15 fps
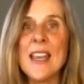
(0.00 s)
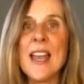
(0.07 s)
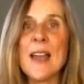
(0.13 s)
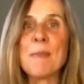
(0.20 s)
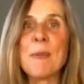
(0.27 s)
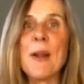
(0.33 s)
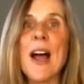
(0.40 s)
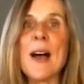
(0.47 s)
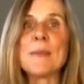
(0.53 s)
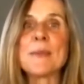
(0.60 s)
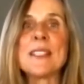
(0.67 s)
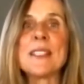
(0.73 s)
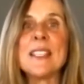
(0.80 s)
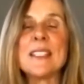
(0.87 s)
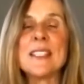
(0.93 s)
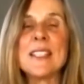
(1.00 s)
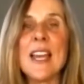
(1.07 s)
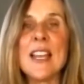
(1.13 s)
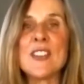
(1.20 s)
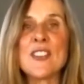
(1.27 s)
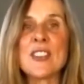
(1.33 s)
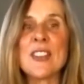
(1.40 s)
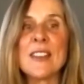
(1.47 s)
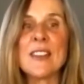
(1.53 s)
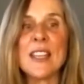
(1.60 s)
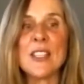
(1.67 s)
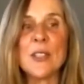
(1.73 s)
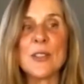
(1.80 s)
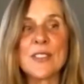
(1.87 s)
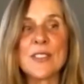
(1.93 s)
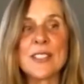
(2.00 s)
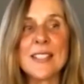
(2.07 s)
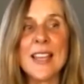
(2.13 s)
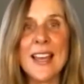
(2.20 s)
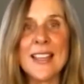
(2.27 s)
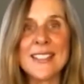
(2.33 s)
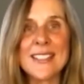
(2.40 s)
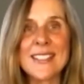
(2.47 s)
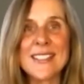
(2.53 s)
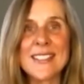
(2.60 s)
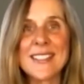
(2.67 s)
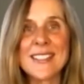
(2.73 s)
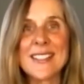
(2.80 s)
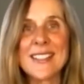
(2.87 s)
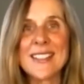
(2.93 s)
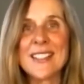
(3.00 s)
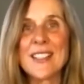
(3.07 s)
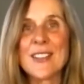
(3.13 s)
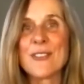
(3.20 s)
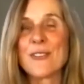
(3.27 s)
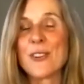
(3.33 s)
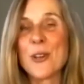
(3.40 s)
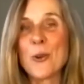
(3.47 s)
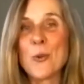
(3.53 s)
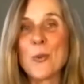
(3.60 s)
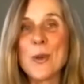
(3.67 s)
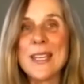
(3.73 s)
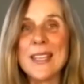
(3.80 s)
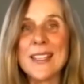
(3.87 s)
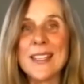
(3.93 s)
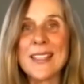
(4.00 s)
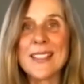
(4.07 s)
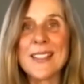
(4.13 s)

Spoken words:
and perhaps the intention that you have set for your week.